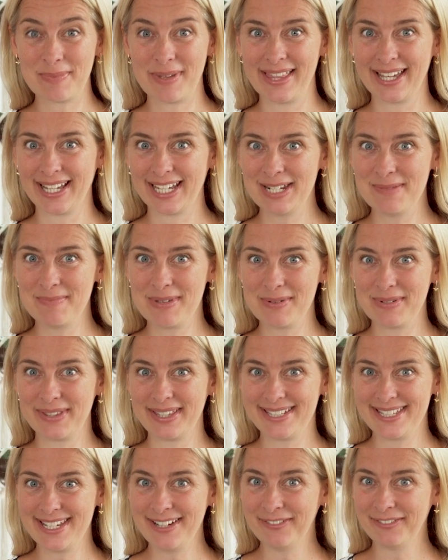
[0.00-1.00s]
but they're going to be with
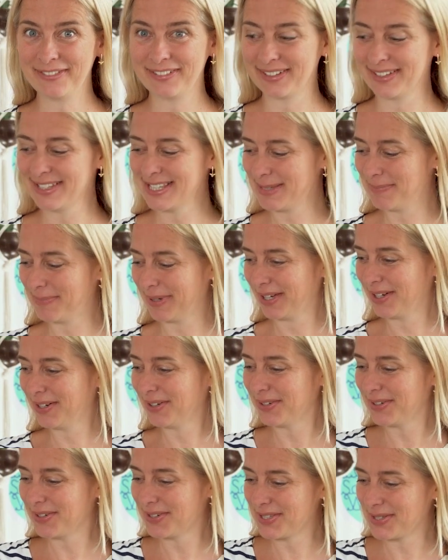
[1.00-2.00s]
a difference
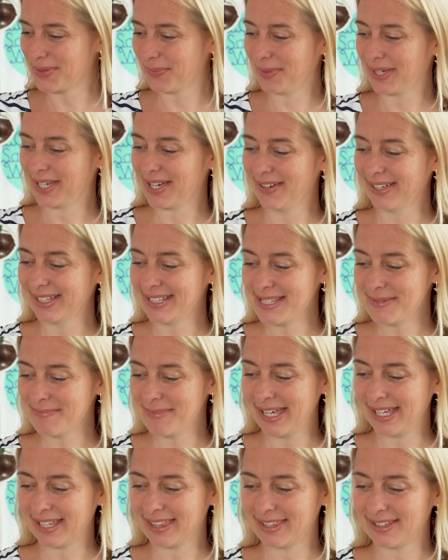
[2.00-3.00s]
because we're going to
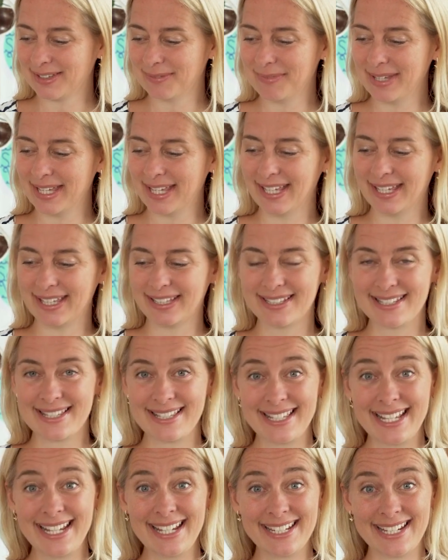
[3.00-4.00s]
make them in
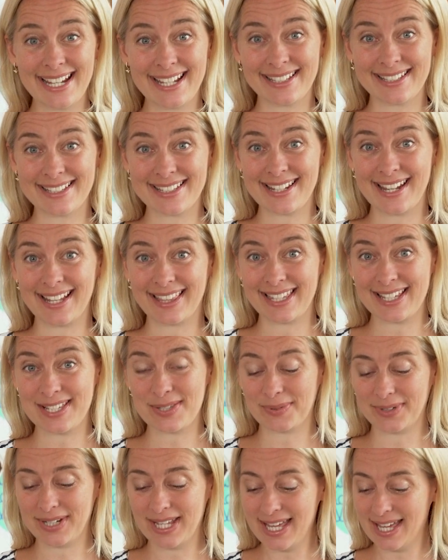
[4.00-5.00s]
seashells like
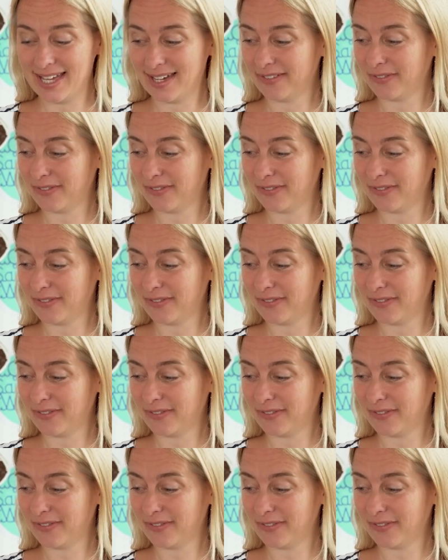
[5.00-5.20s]
this one here.